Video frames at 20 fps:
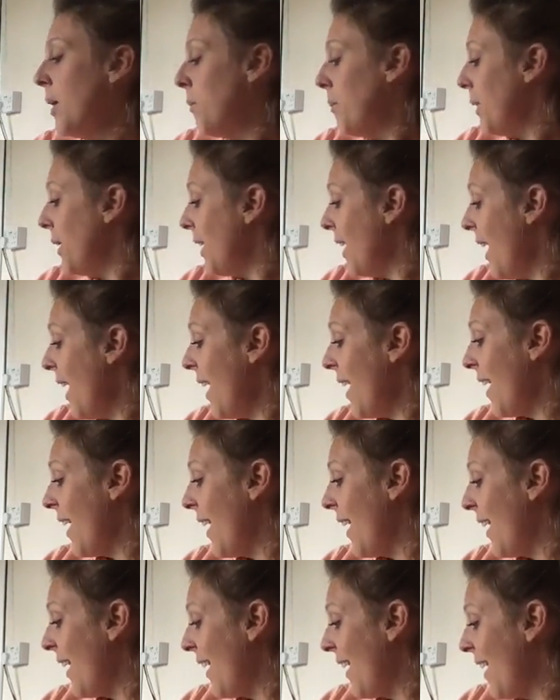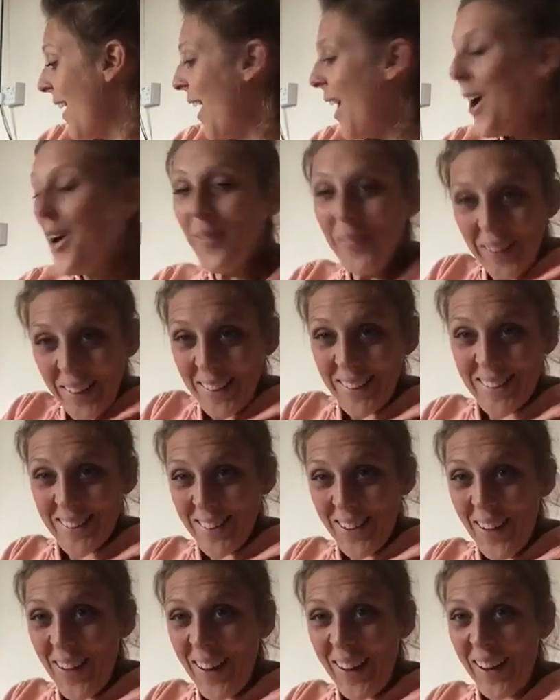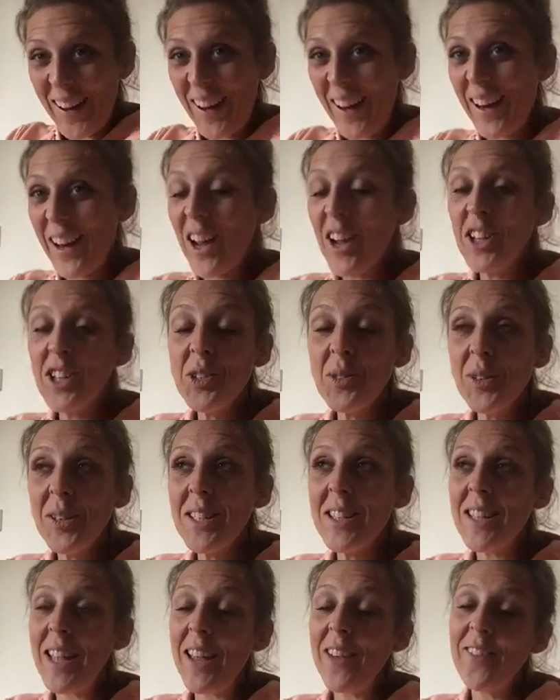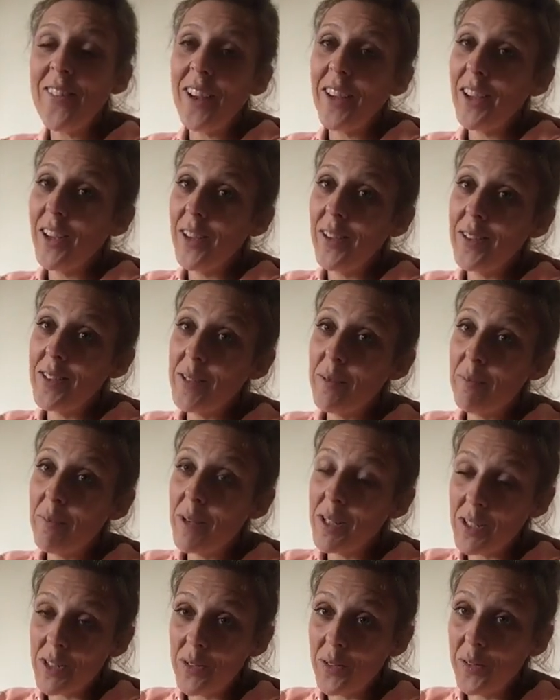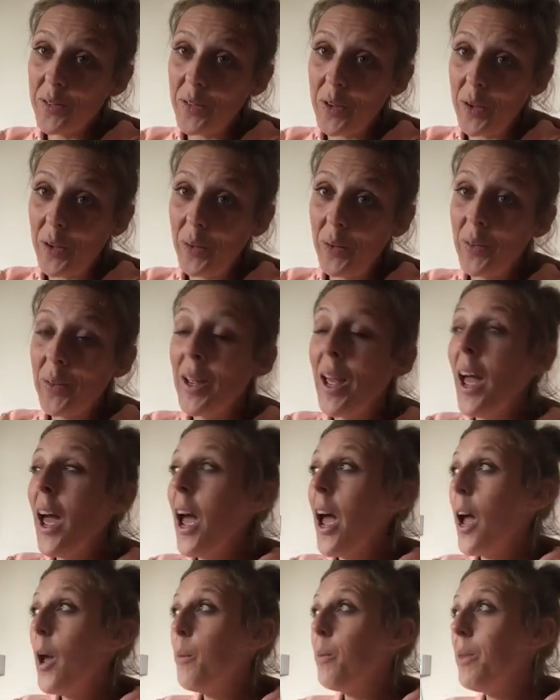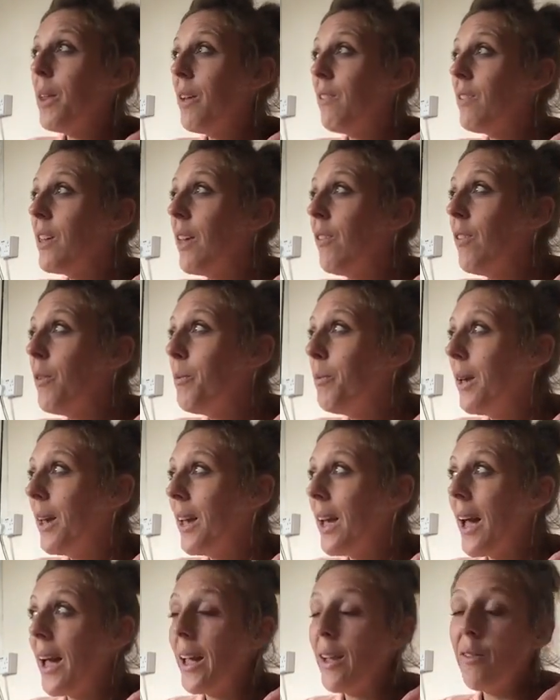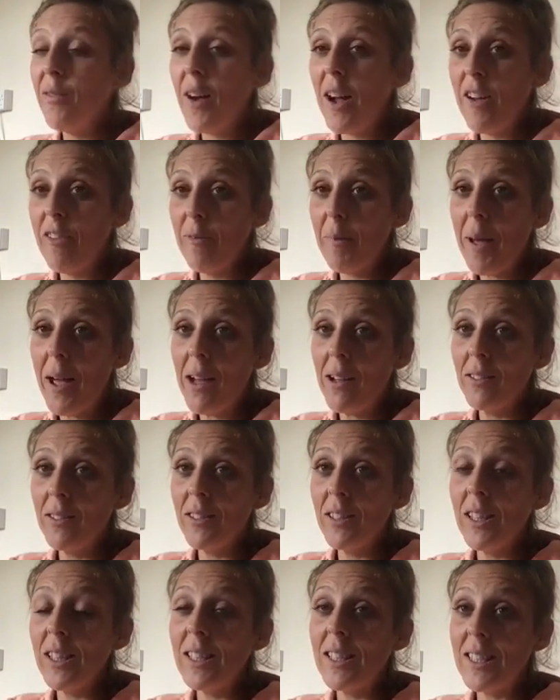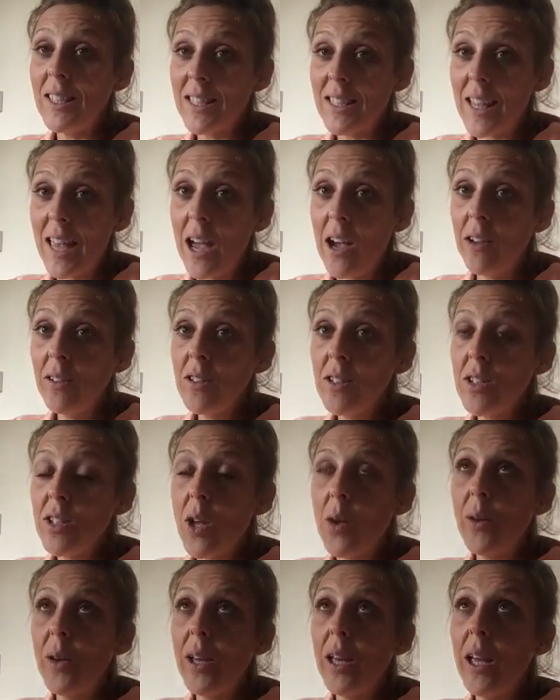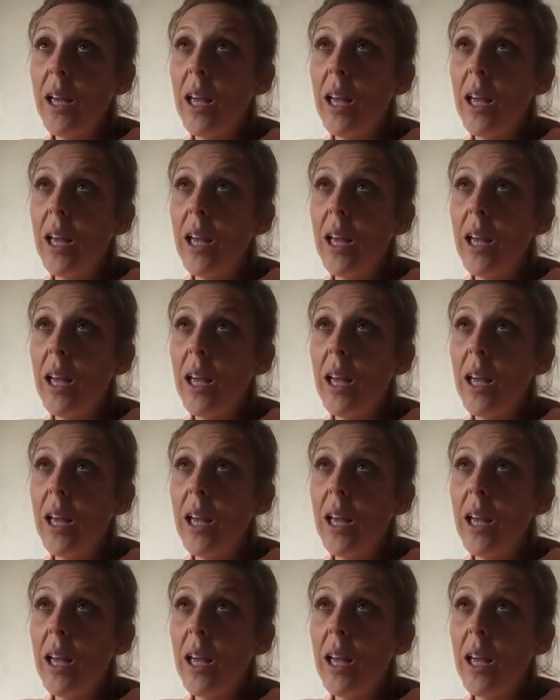But yeah, I'm excited. I just want to say thank you to Muscle Food. Um, they've given me a £5 discount. So